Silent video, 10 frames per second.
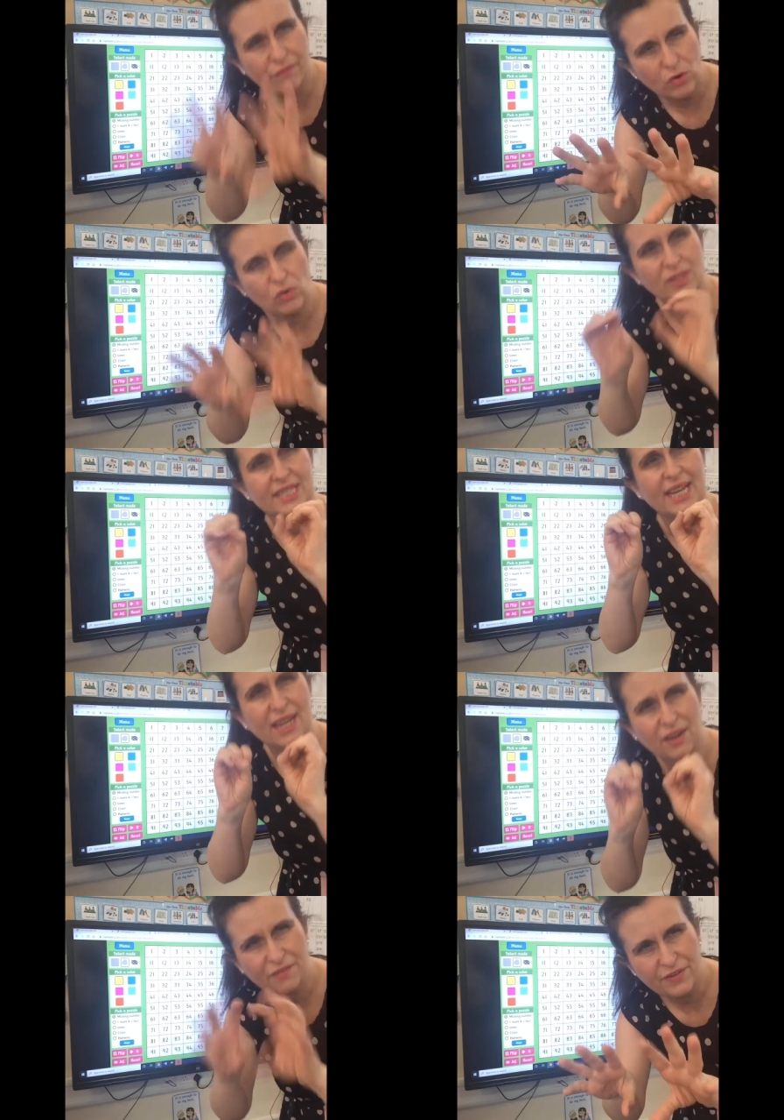40,
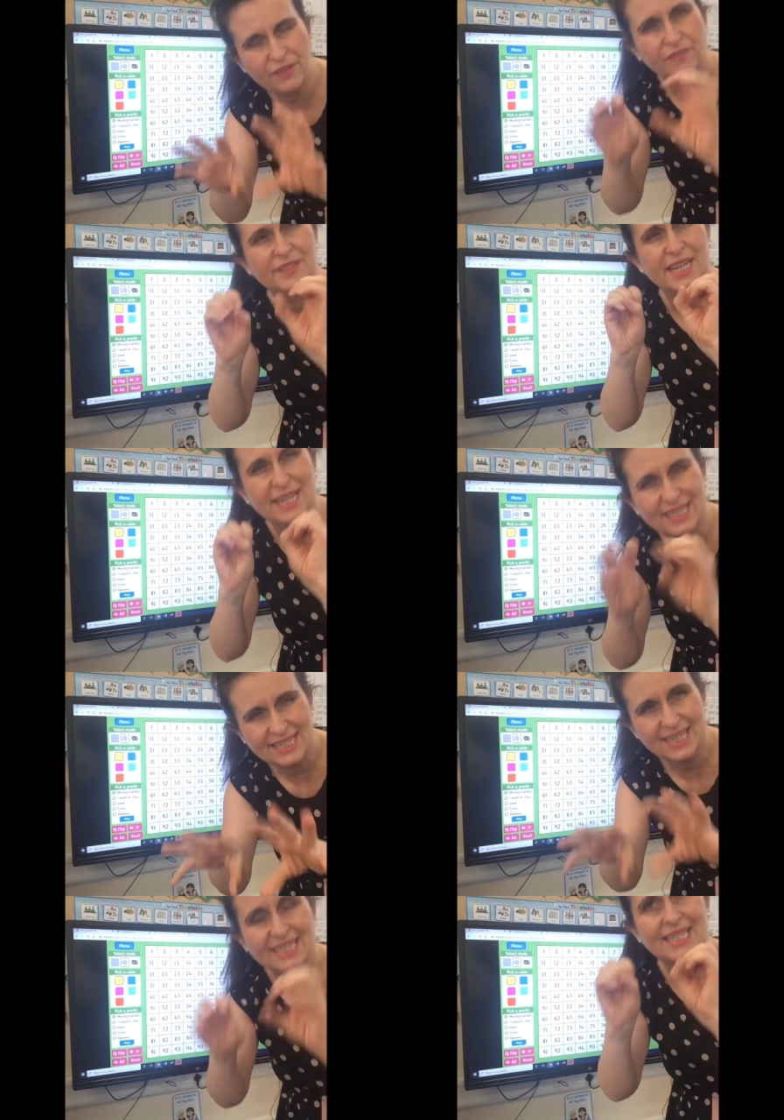50,
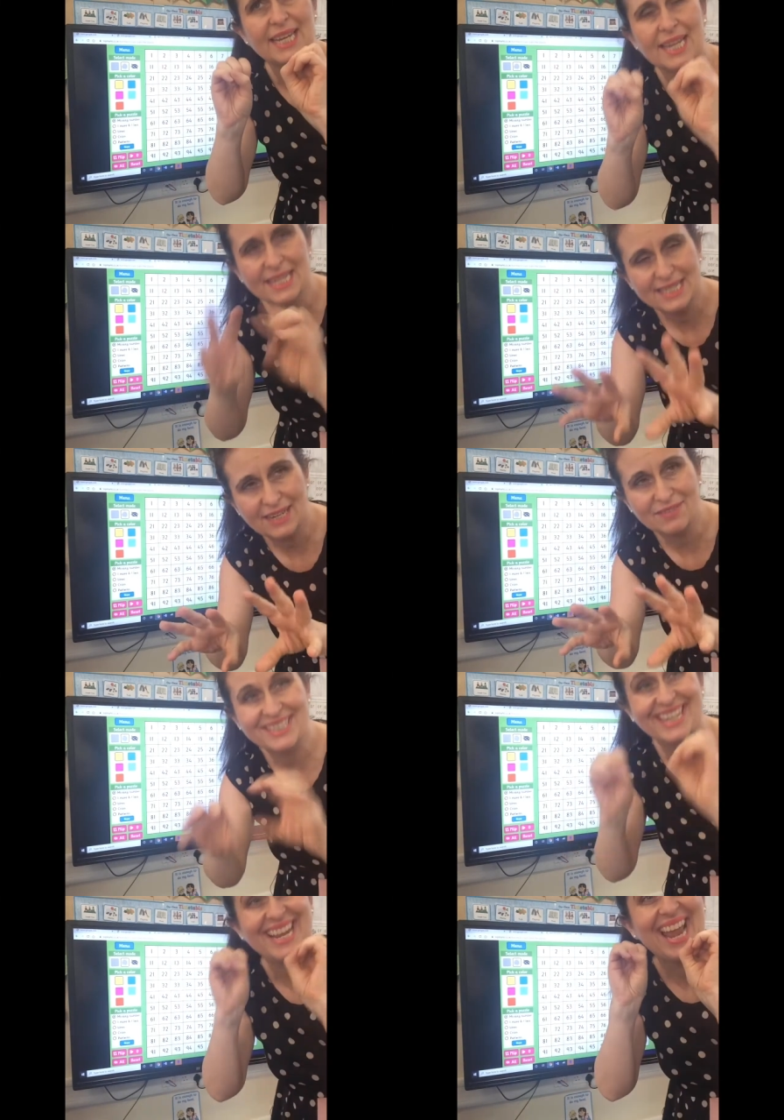60,
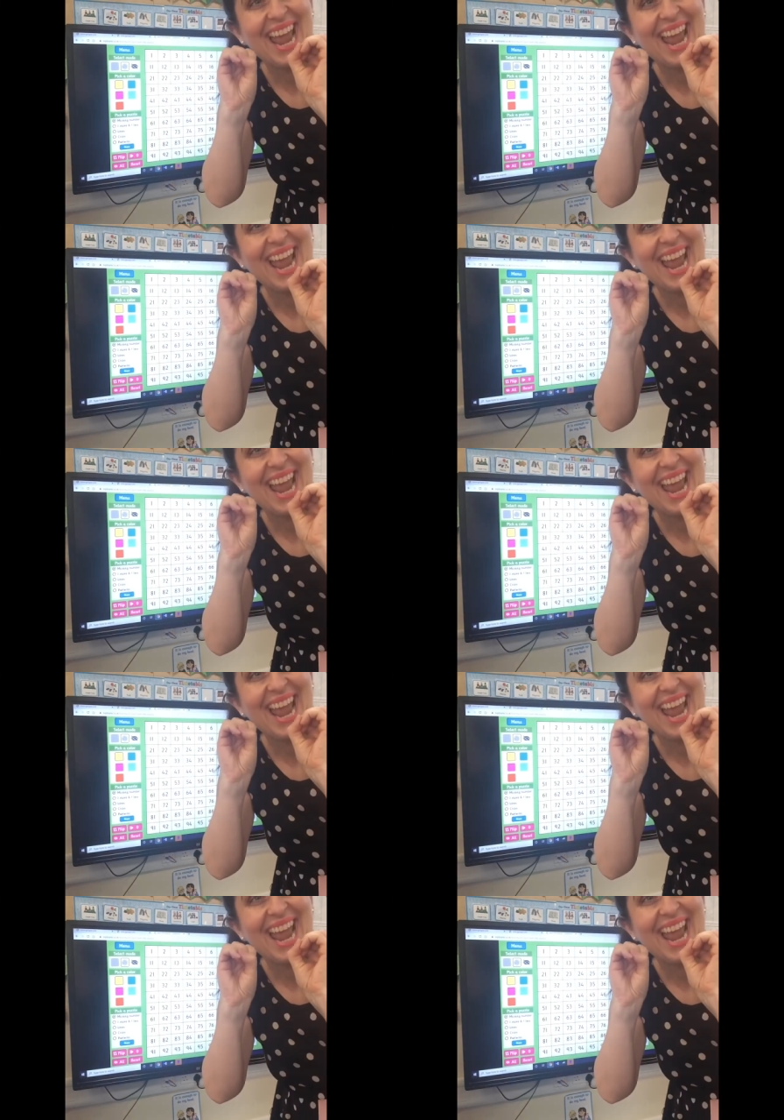70,